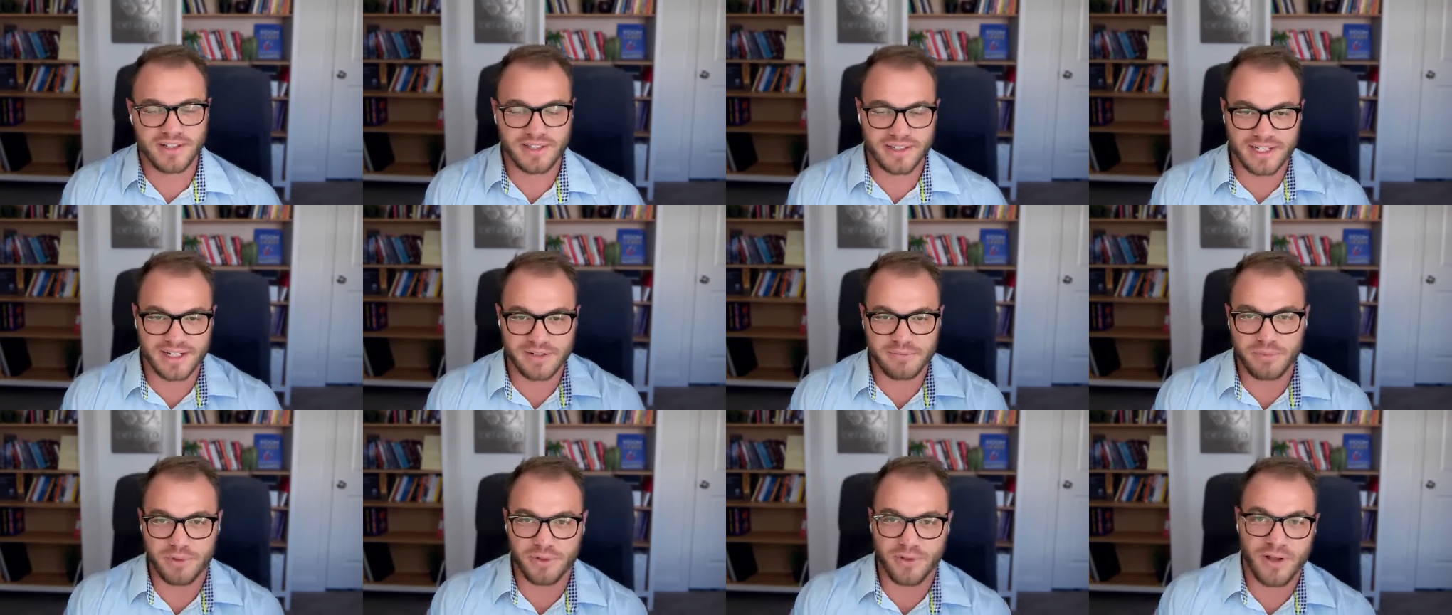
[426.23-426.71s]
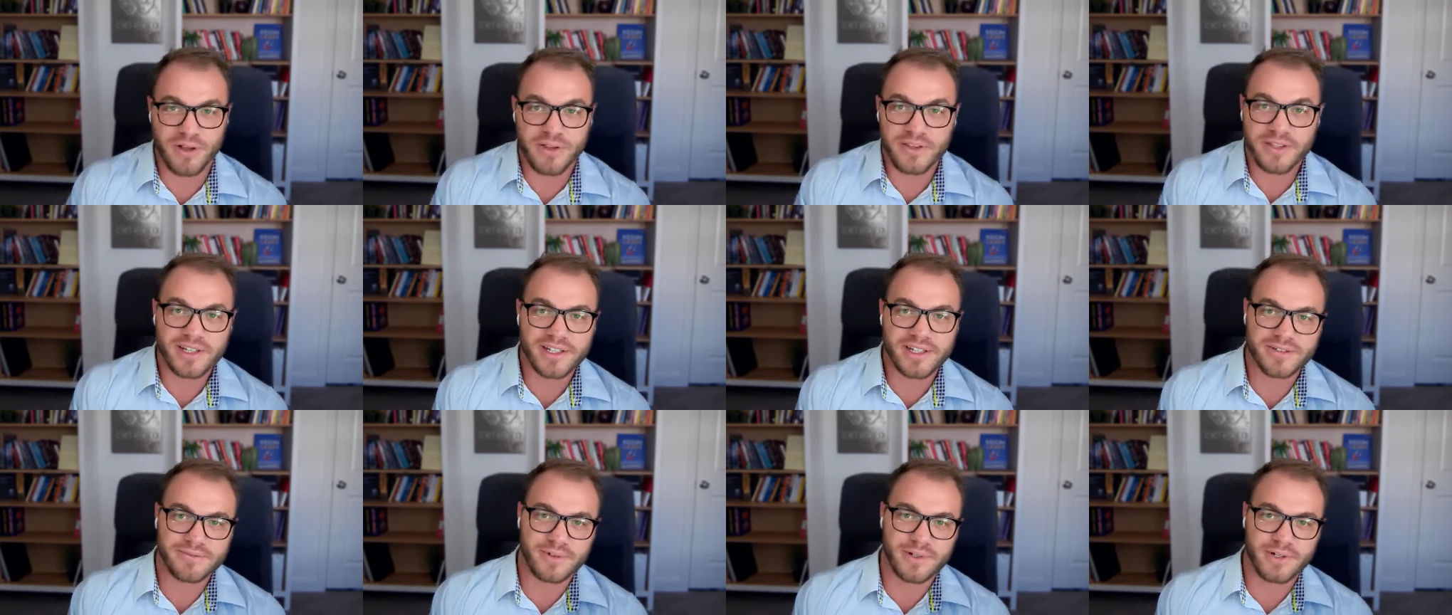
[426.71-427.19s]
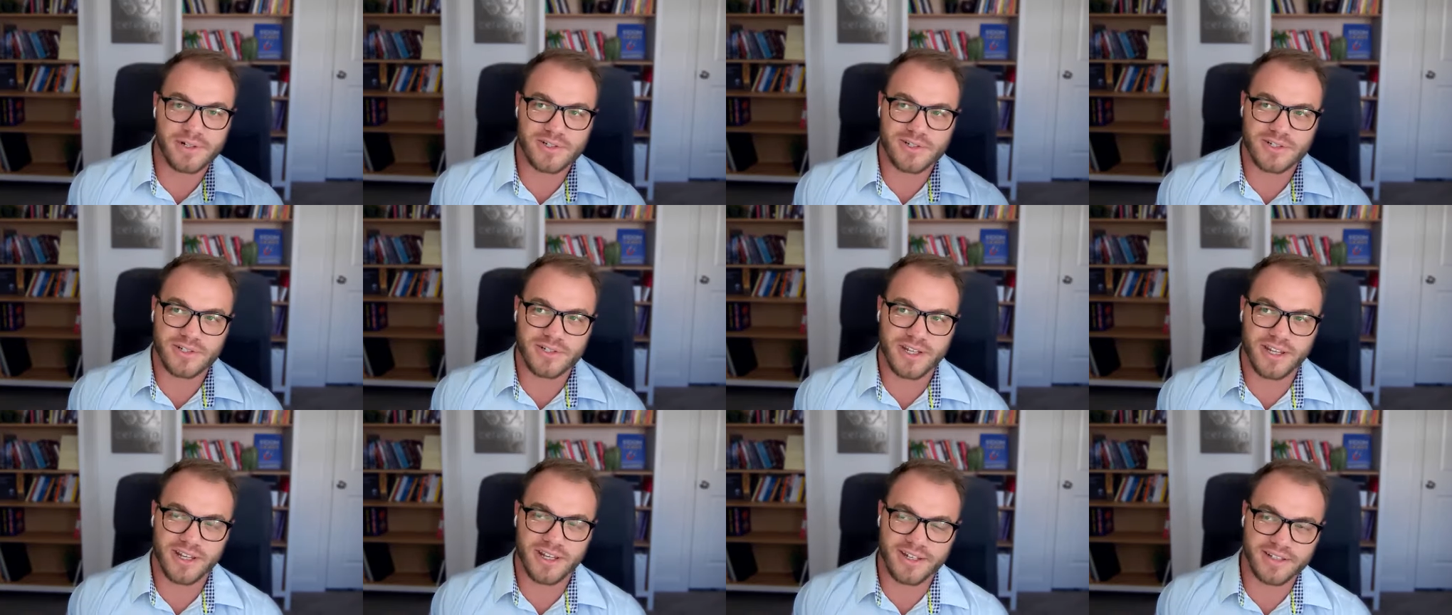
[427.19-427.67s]
and then I'd pull all the
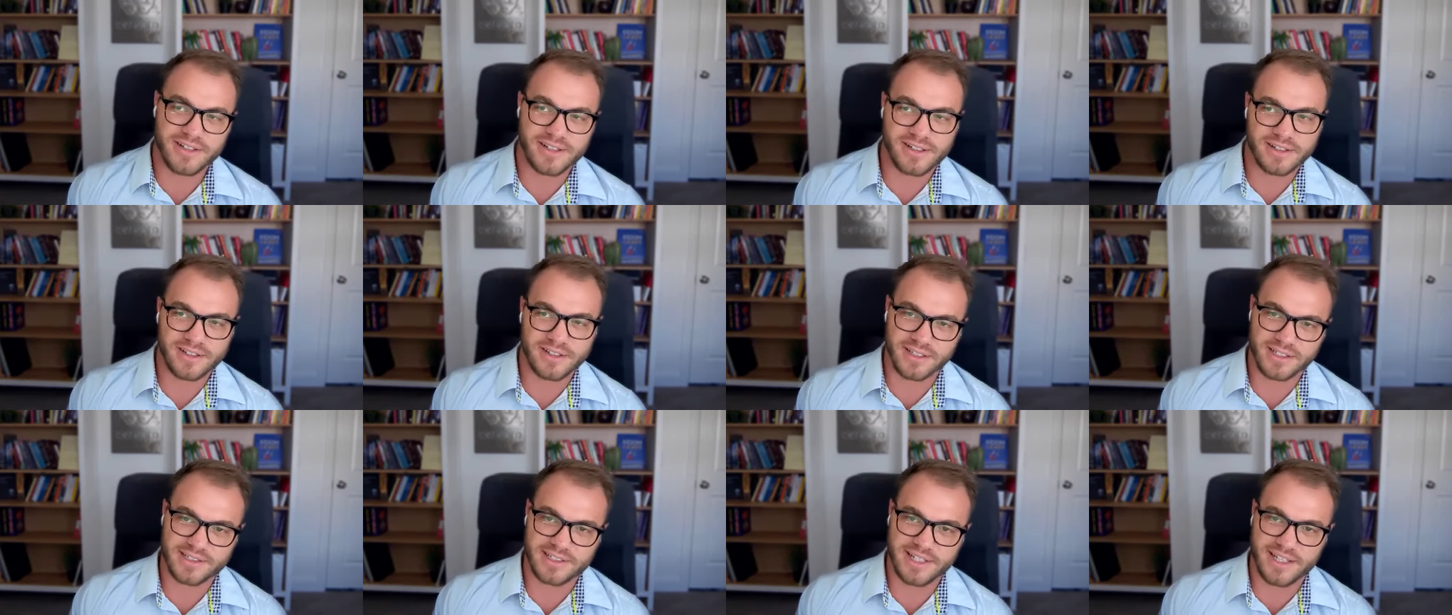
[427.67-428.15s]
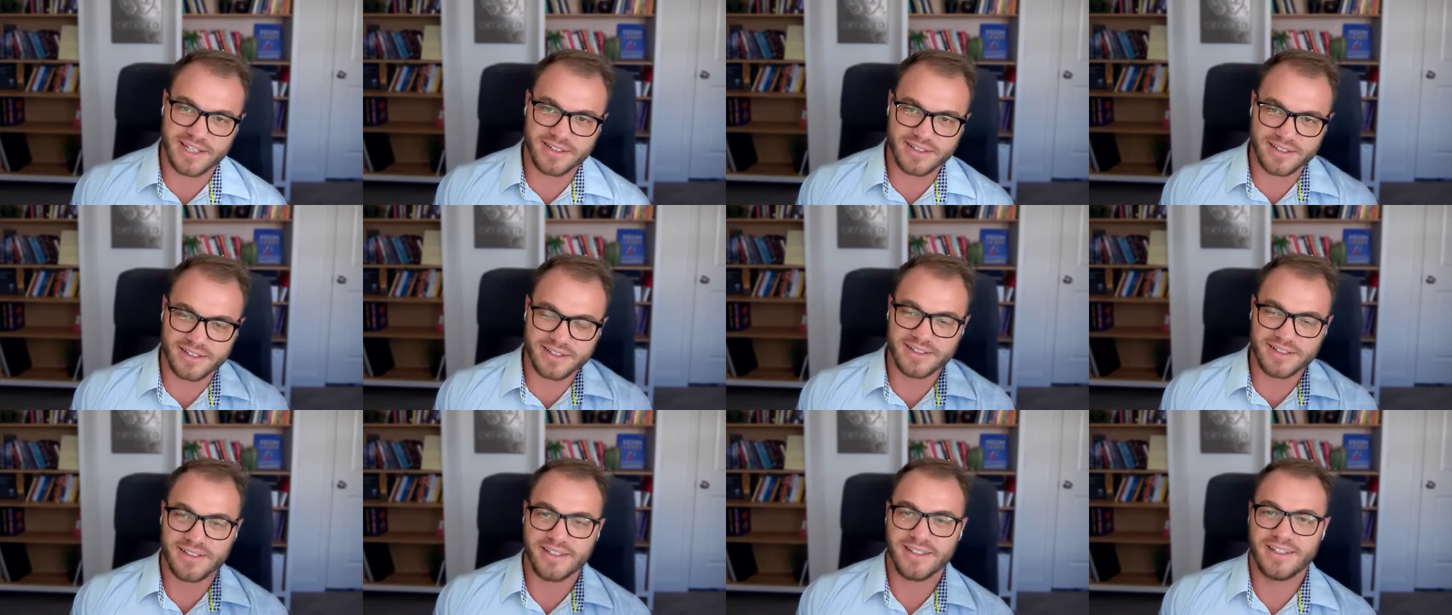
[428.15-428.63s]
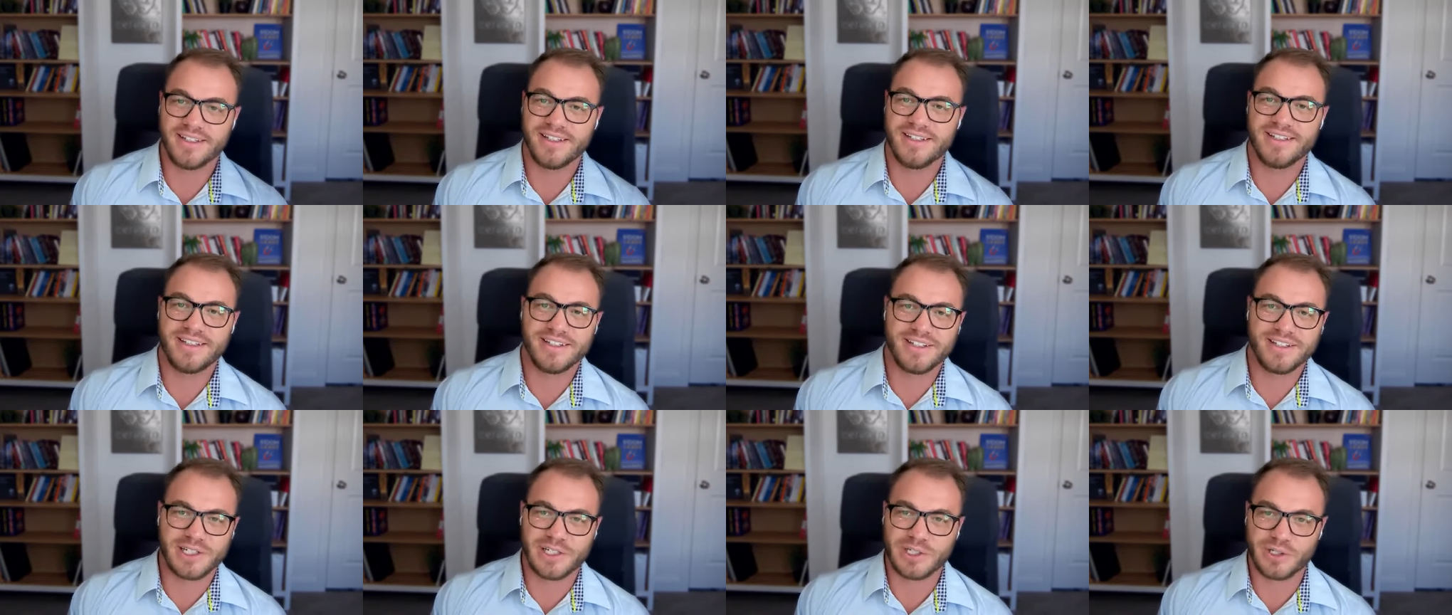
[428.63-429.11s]
conversion data and click data
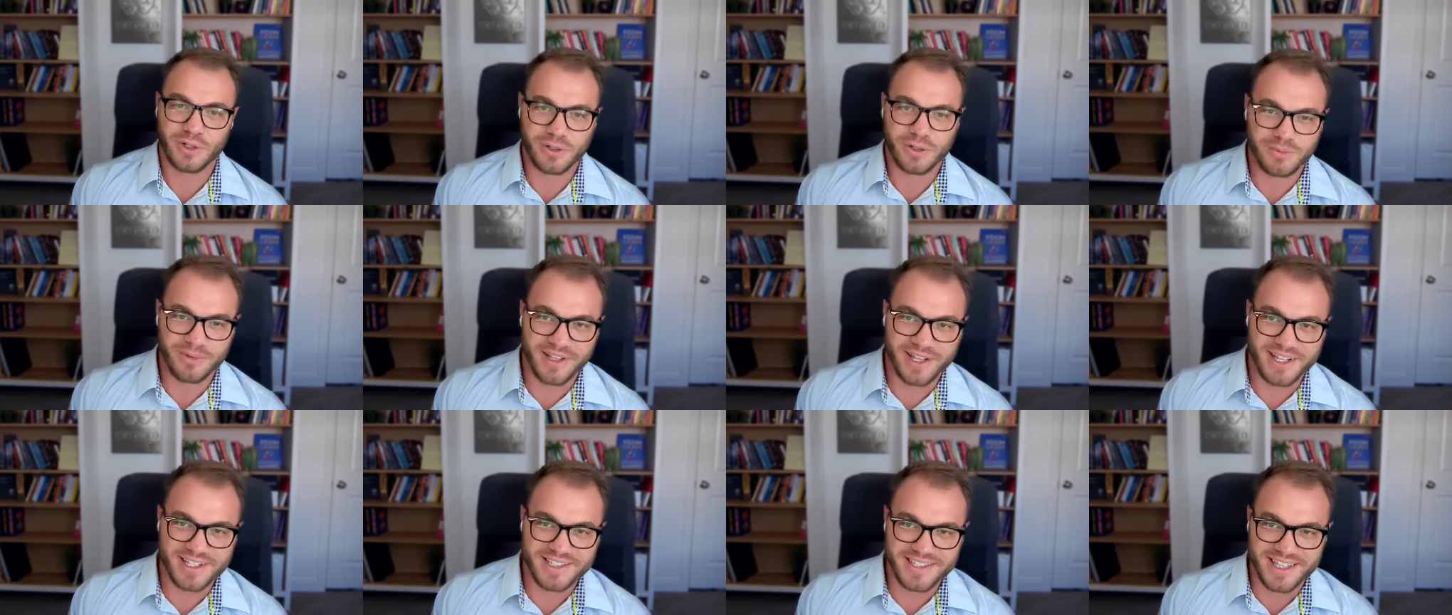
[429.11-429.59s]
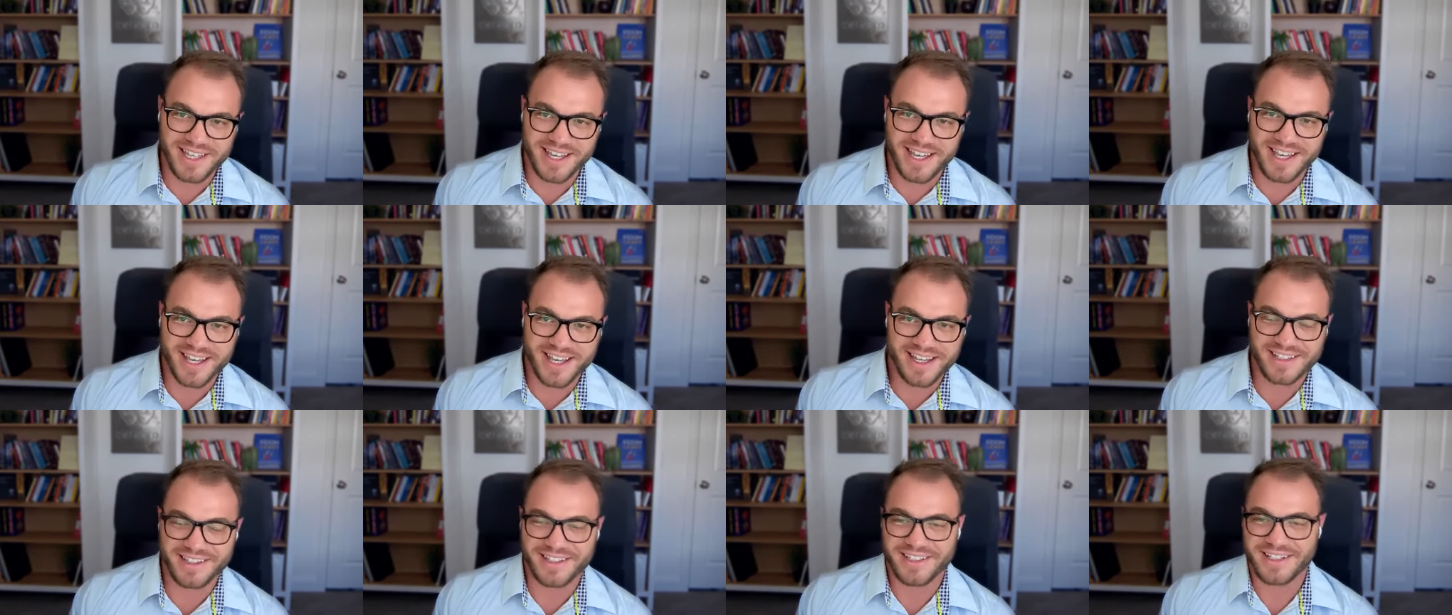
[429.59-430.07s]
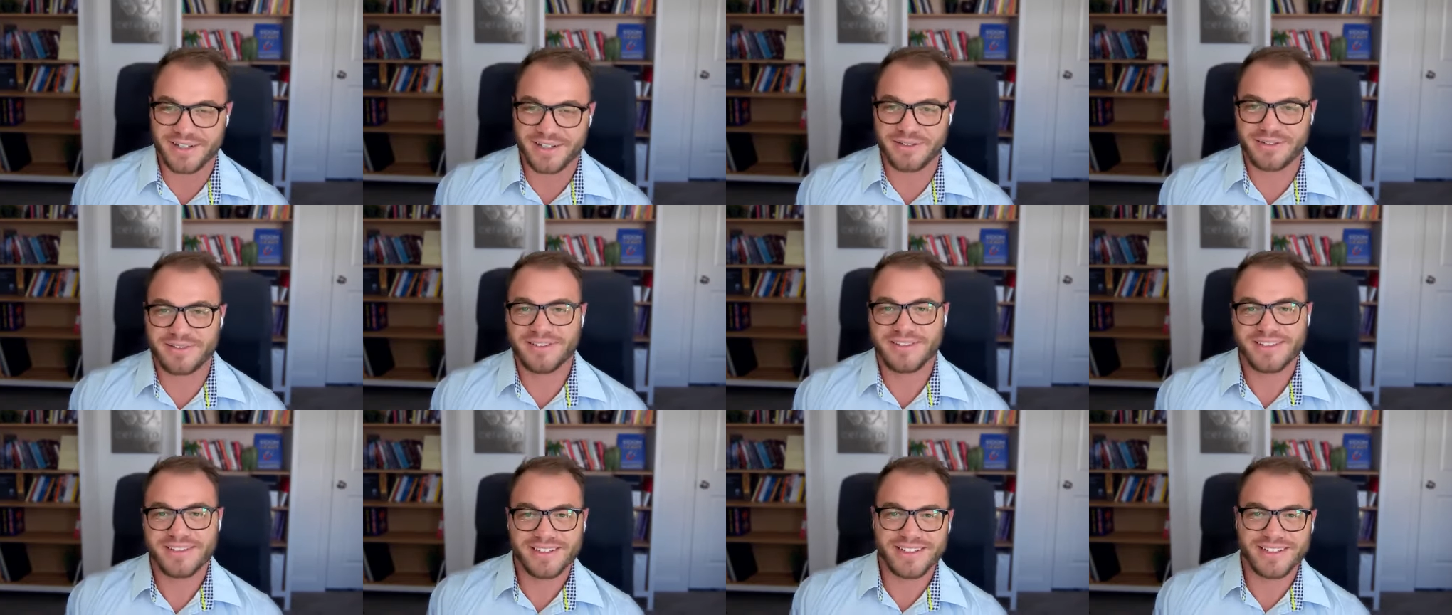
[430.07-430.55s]
and normalize that, and then I would